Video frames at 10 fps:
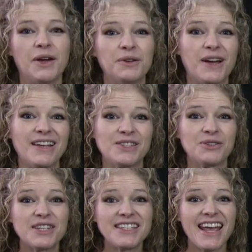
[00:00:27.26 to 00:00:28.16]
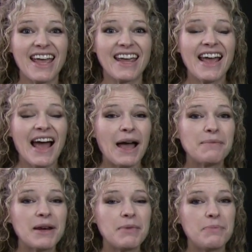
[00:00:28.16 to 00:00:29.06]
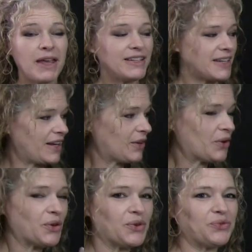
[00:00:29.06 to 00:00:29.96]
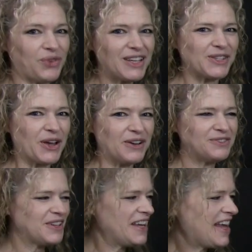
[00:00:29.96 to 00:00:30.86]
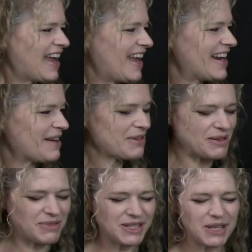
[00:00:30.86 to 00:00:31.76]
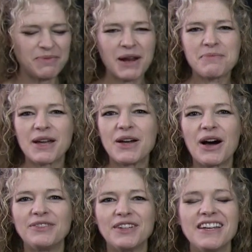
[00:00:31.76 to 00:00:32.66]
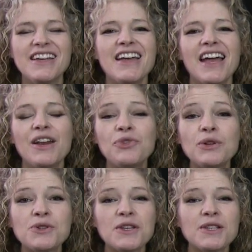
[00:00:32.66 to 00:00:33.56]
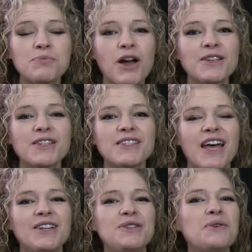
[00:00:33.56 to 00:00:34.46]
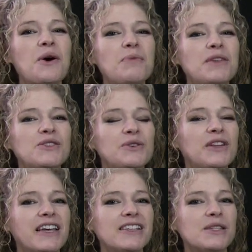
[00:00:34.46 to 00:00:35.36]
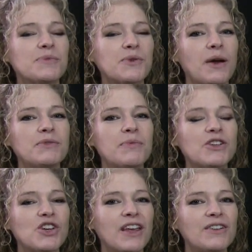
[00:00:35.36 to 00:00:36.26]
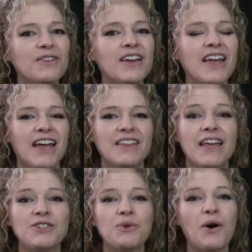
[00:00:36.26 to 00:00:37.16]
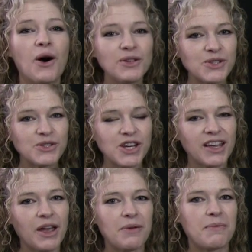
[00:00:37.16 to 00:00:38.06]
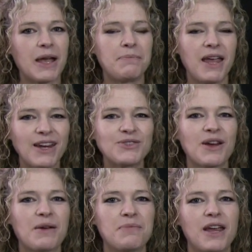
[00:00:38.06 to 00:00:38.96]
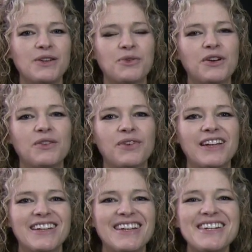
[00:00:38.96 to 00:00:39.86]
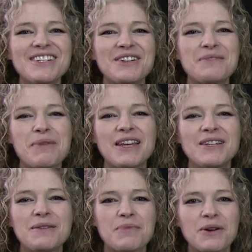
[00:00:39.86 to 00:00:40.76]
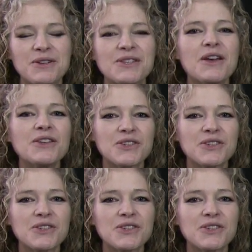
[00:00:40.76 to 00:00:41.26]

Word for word: Alright, so today I'm going to be painting Face Off, and I'm going to be sipping on my coffee. And if you enjoy this process, I do hope that you like and subscribe to my channel, and that you also check out my Patreon page where you're going to find additional painting perks.